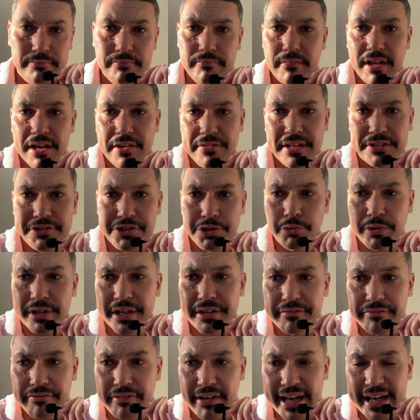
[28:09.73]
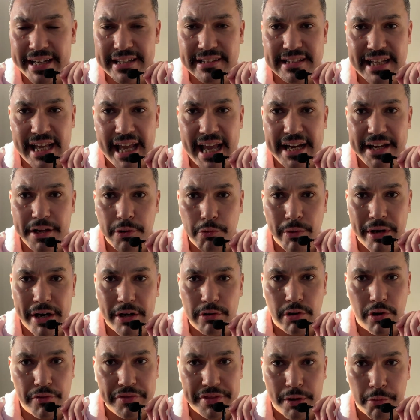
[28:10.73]
that you can find
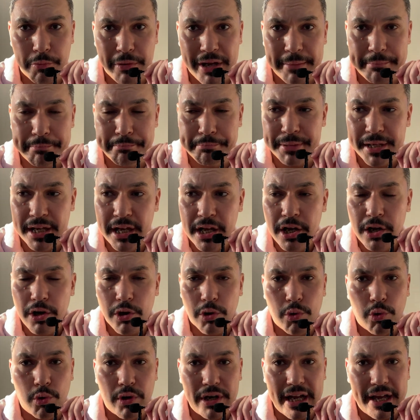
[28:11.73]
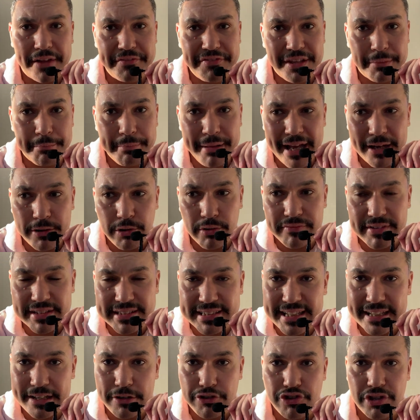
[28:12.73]
anywhere on the web or at the back of a
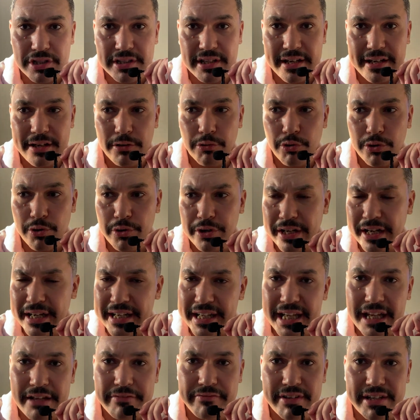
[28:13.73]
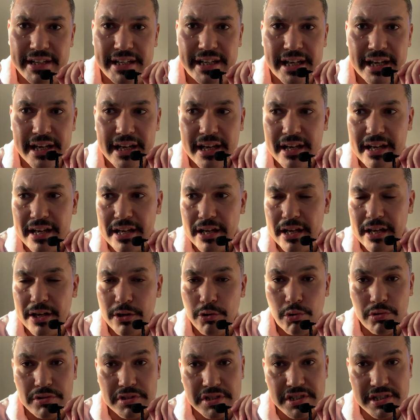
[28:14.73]
dictionary, or you can even
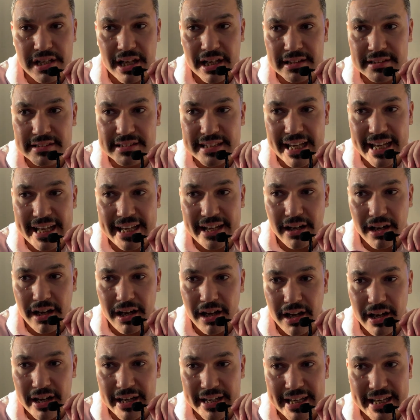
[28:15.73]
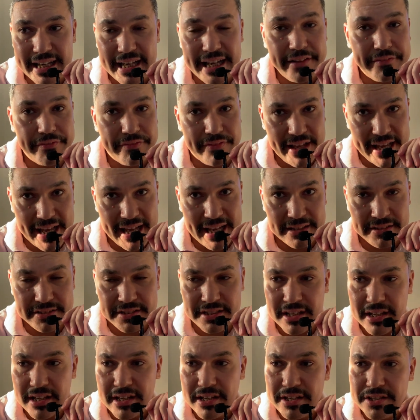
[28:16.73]
consult AI in
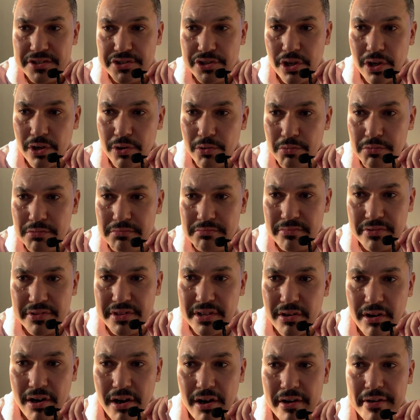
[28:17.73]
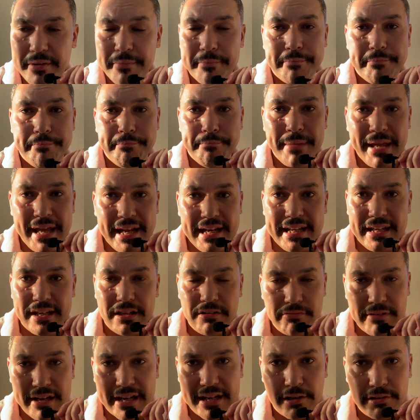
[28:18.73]
that. So there are many
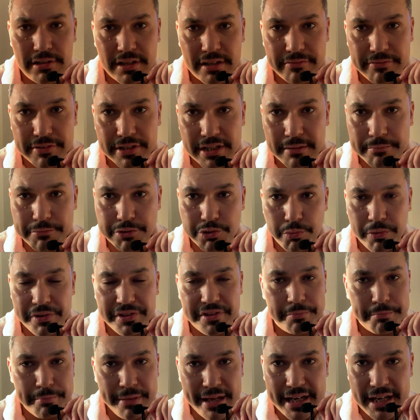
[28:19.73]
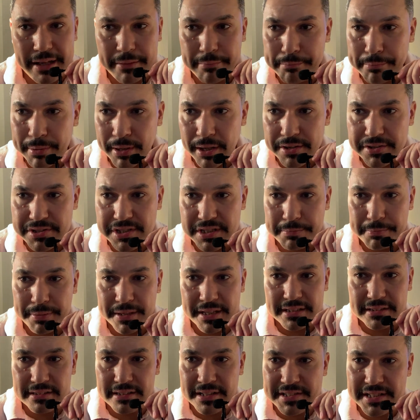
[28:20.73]
irregular verbs with many past
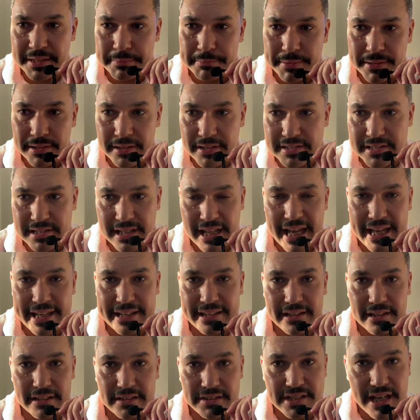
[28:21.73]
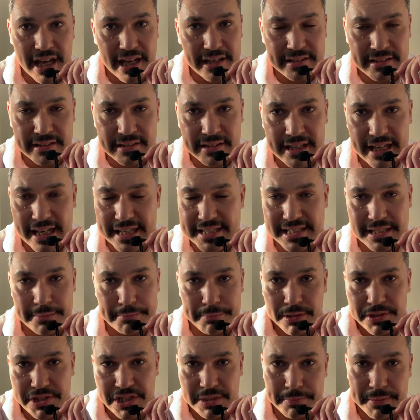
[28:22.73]
participles, like done as the
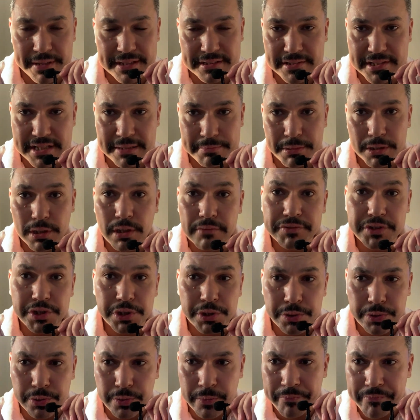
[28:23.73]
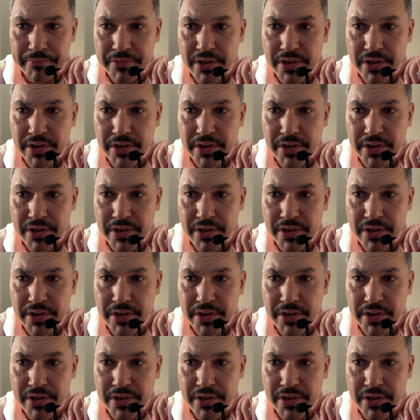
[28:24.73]
past participle of do,